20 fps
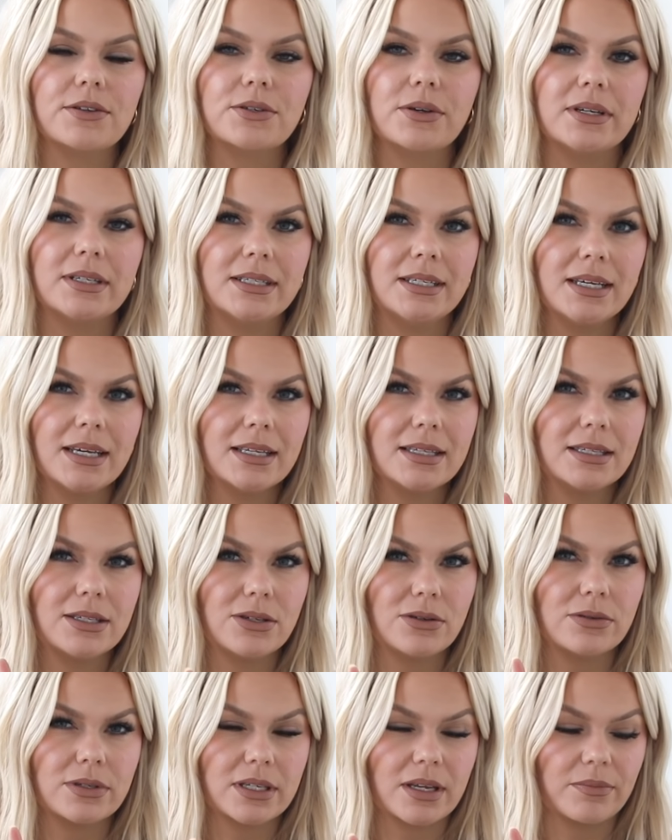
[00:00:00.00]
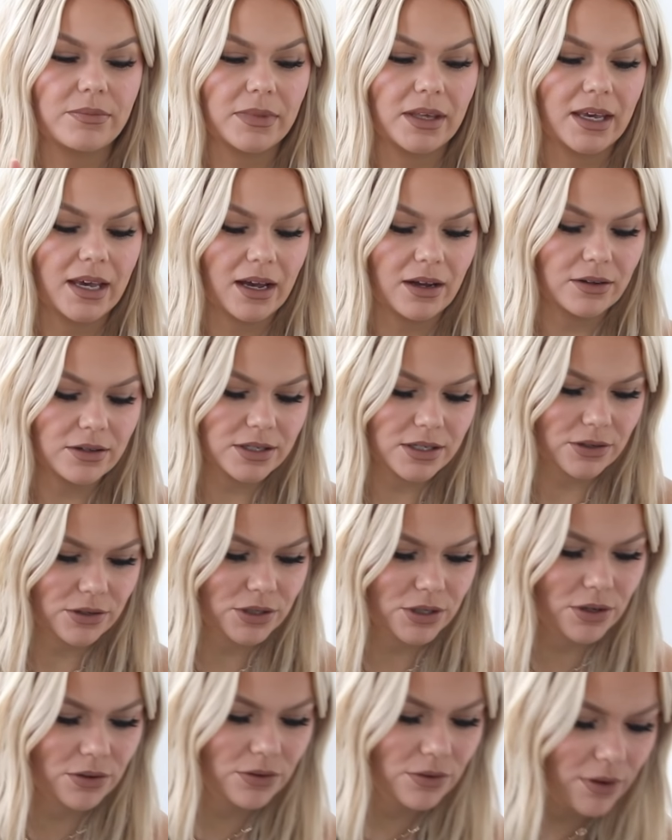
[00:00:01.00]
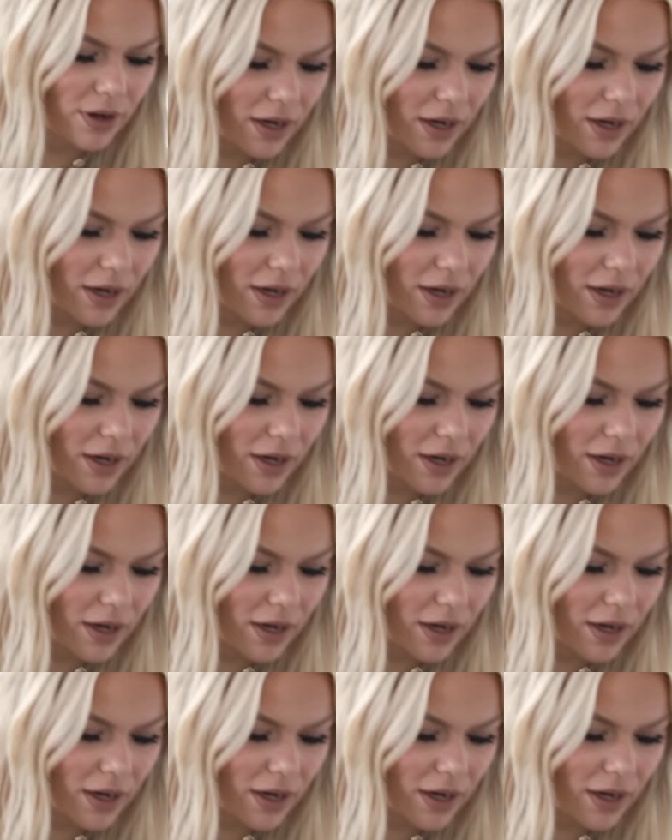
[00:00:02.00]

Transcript: So I did do something else. I'll show you